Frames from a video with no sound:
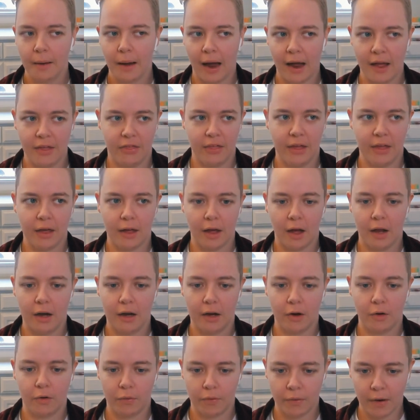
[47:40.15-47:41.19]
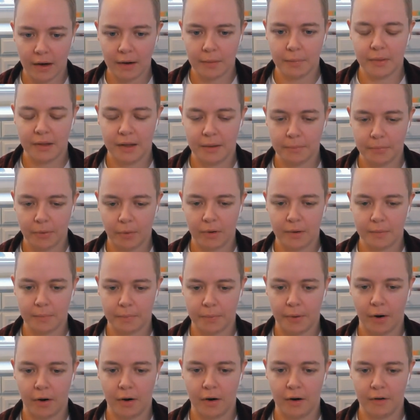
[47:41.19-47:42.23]
I think, an incredibly important
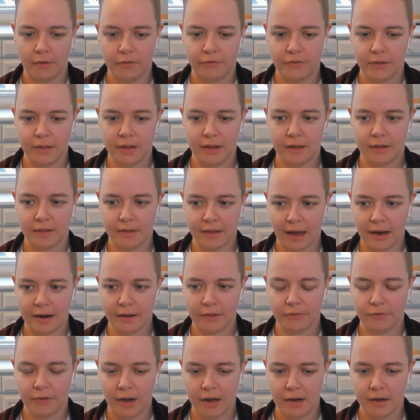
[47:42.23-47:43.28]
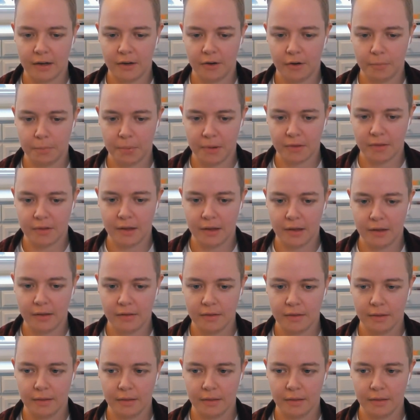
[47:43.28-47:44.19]
part of feeling satisfied in your business.